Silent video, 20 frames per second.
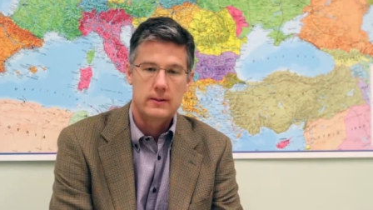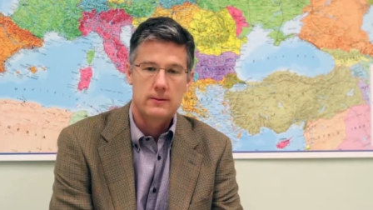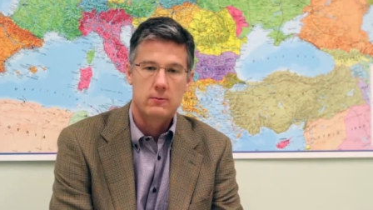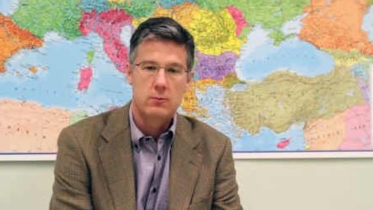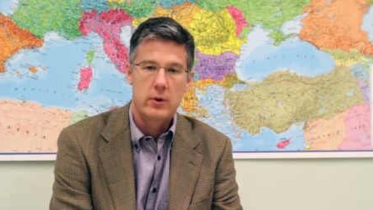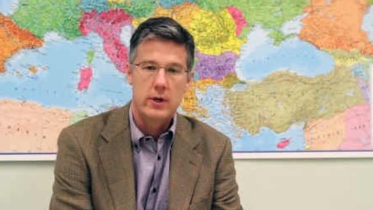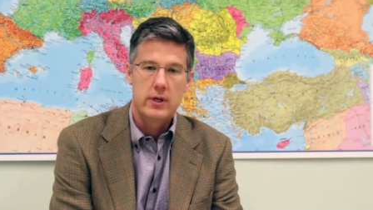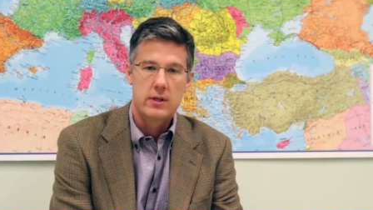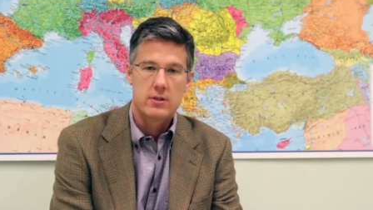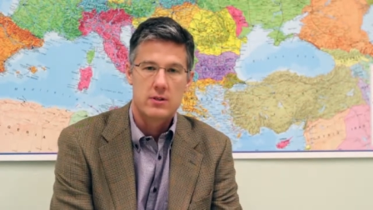
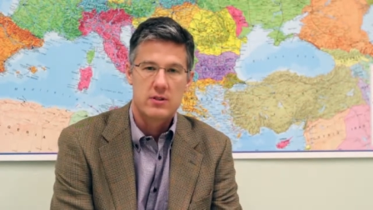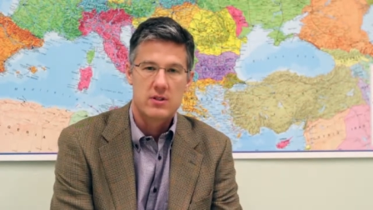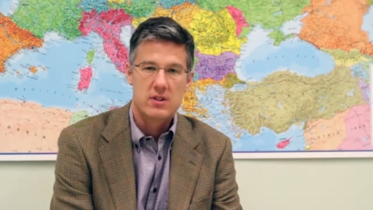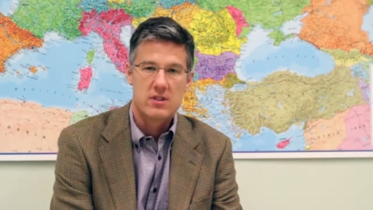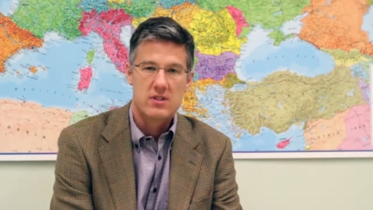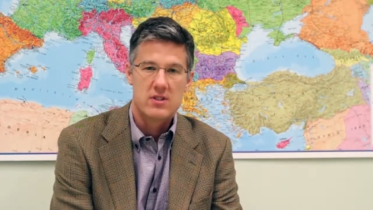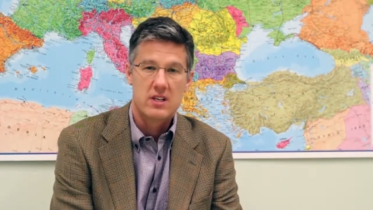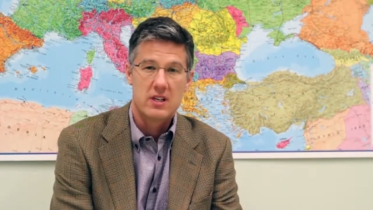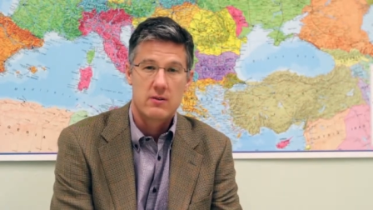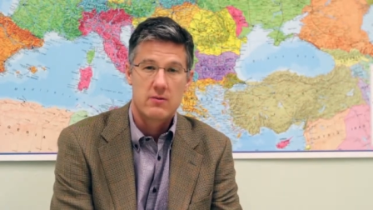way to
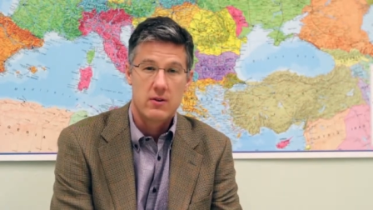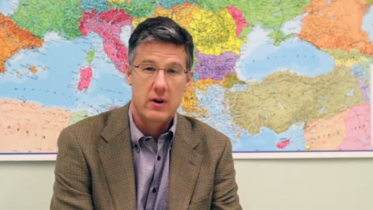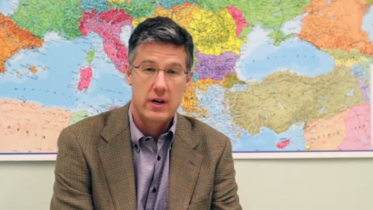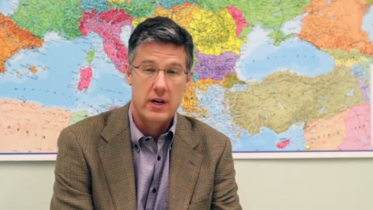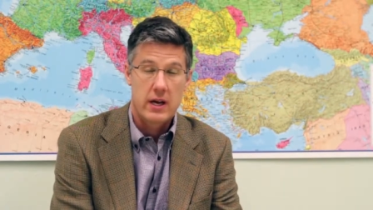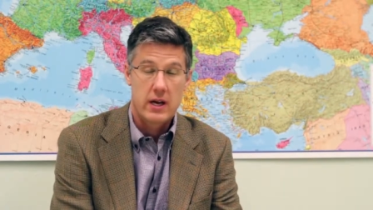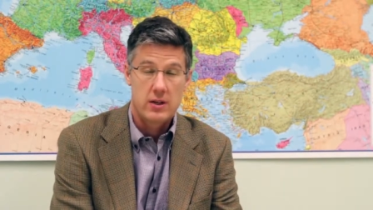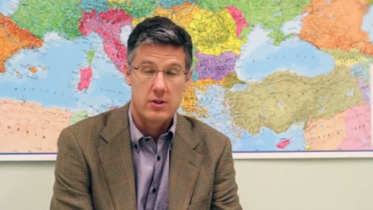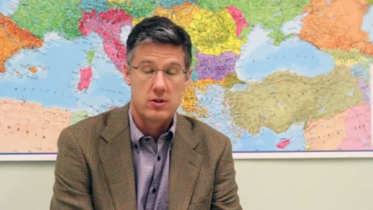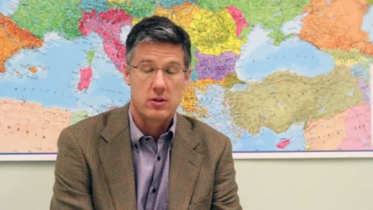succeed
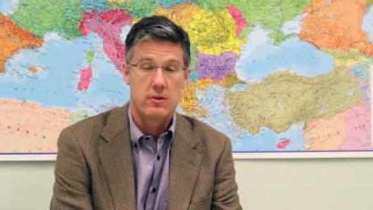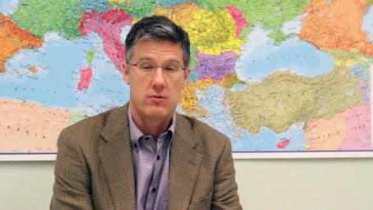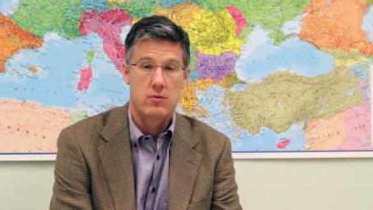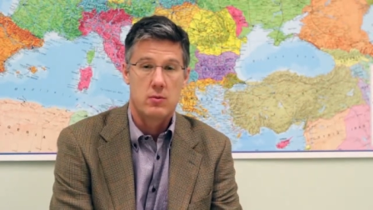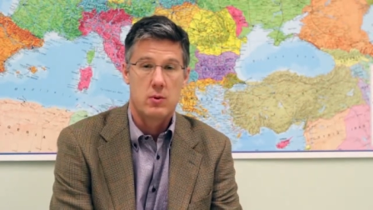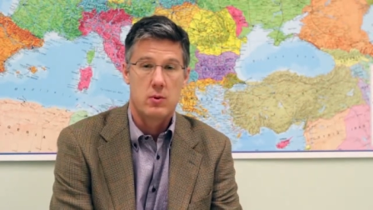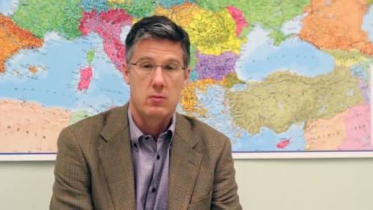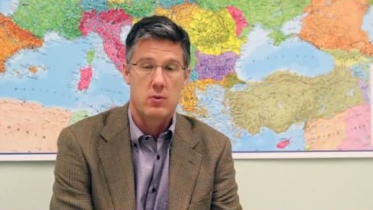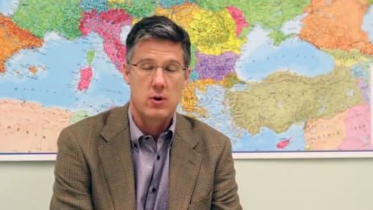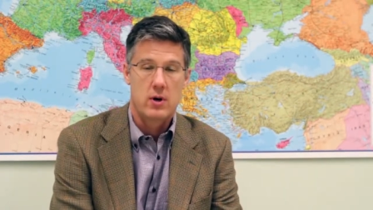financially
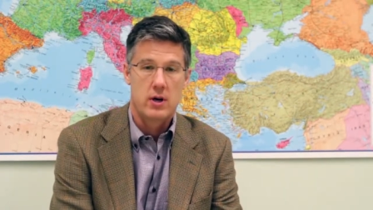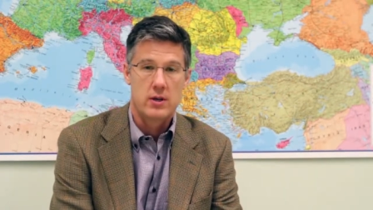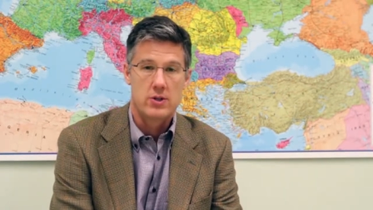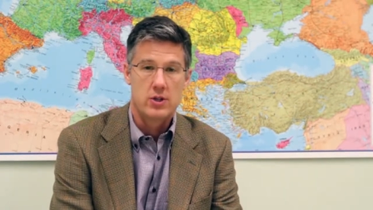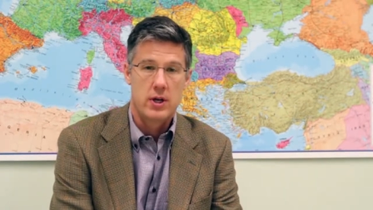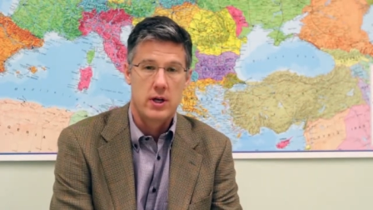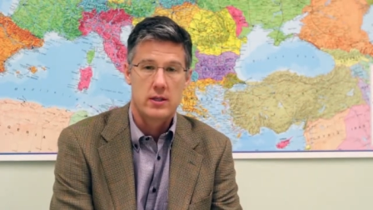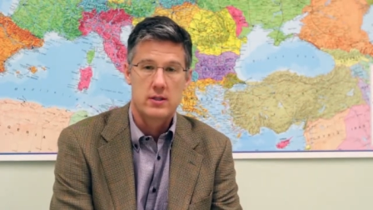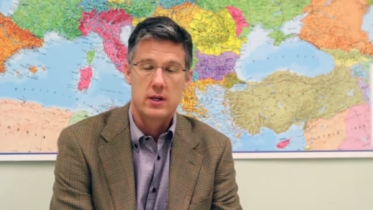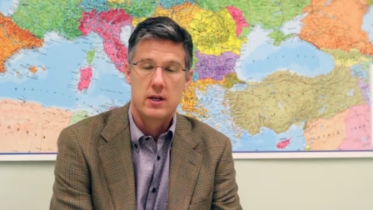from a
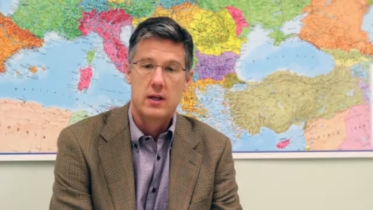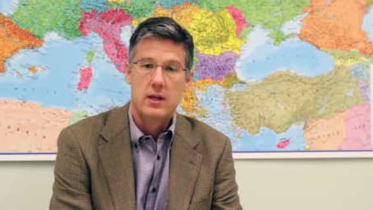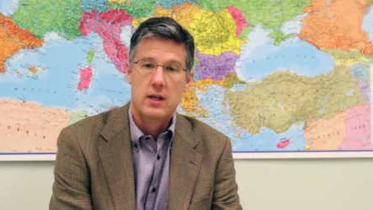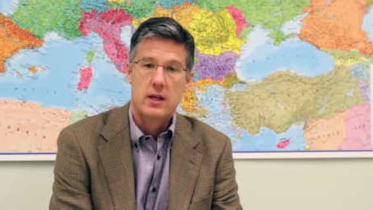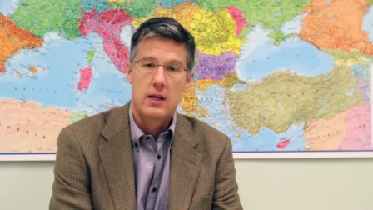project.